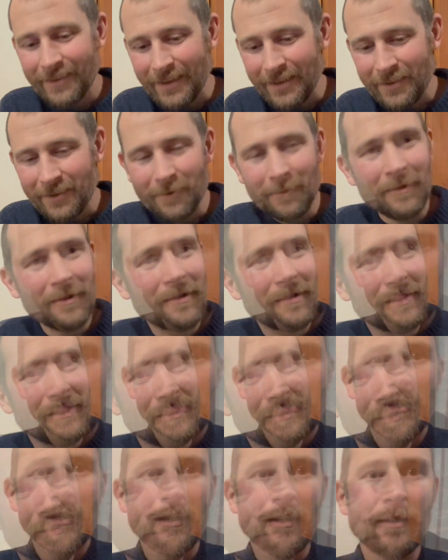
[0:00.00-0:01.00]
community
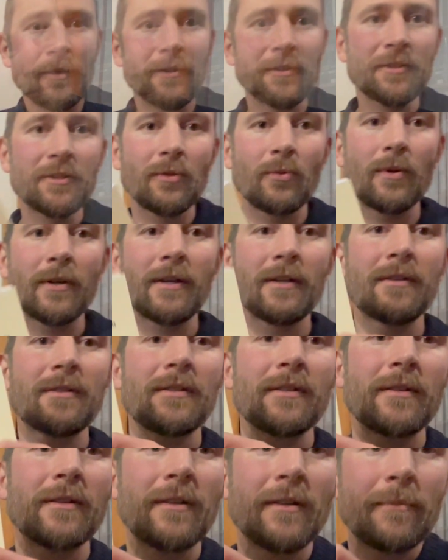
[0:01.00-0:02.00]
too. I also wanted
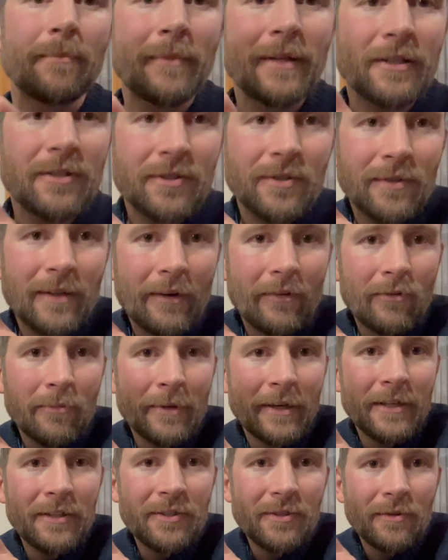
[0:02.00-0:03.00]
to make sure I
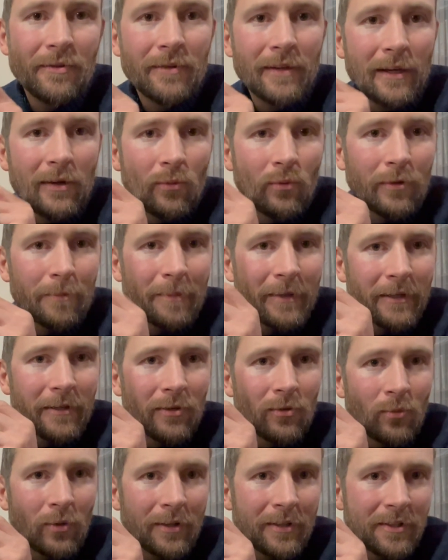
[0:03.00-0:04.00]
remind you that
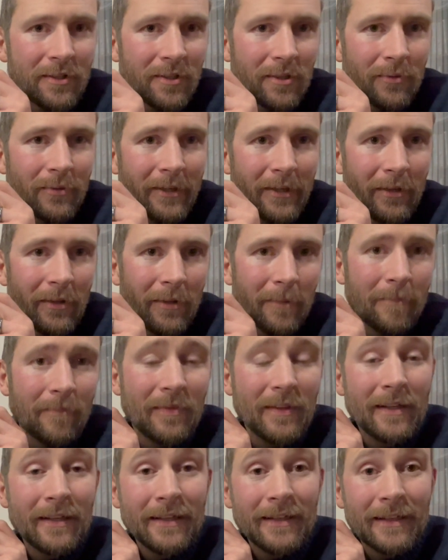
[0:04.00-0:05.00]
Woodpecker Oneness Curriculum
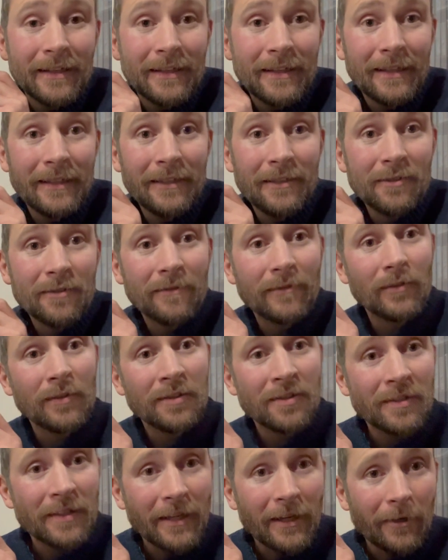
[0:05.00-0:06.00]
is for
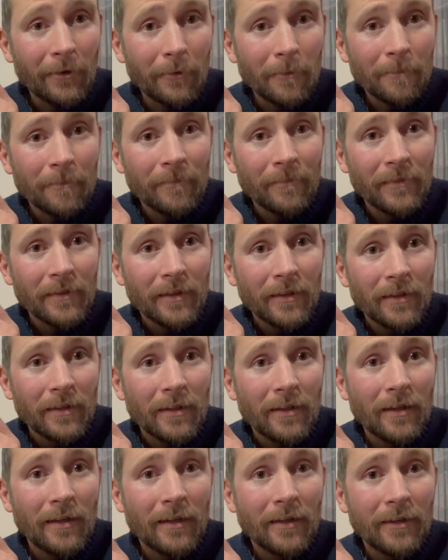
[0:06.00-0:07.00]
sale.
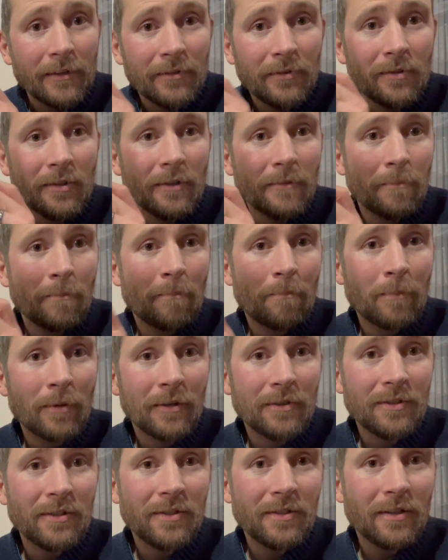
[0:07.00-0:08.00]
You can
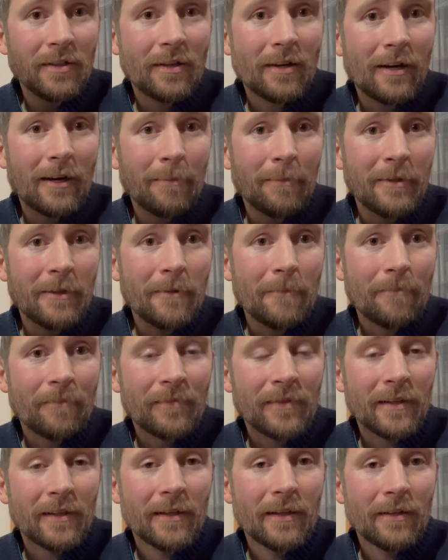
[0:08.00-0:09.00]
purchase a copy
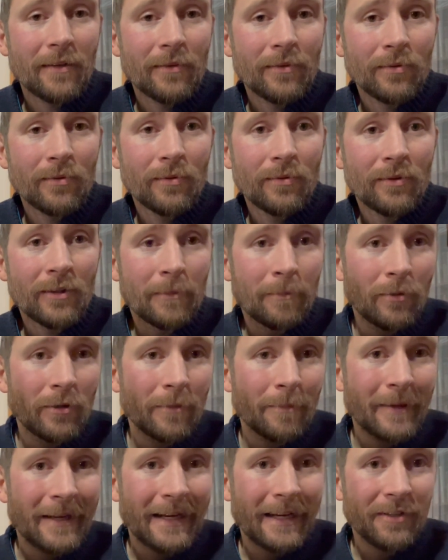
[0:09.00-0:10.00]
through
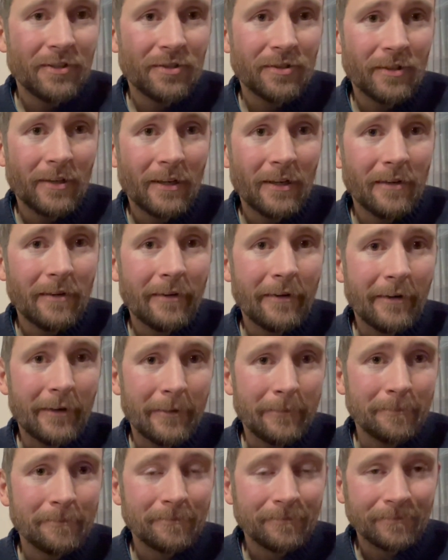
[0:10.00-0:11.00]
thebookpatch.com,